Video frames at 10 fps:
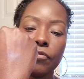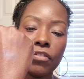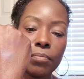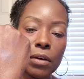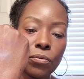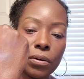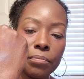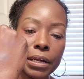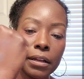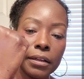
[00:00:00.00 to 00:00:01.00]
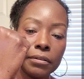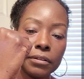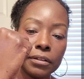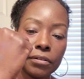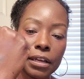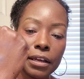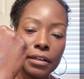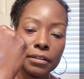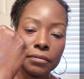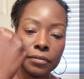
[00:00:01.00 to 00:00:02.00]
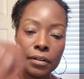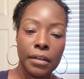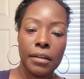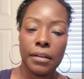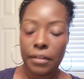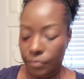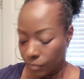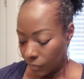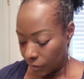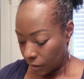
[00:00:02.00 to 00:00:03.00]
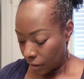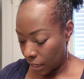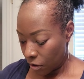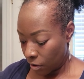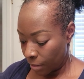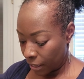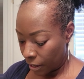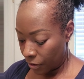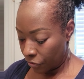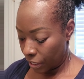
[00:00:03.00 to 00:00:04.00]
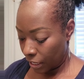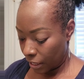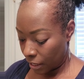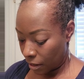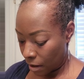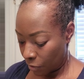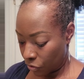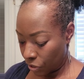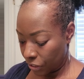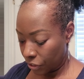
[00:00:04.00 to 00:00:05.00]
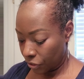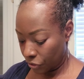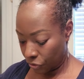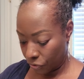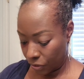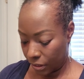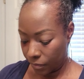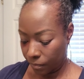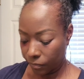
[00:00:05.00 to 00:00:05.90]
from my warm palette, okay. Now on my other hand, I'm going to use,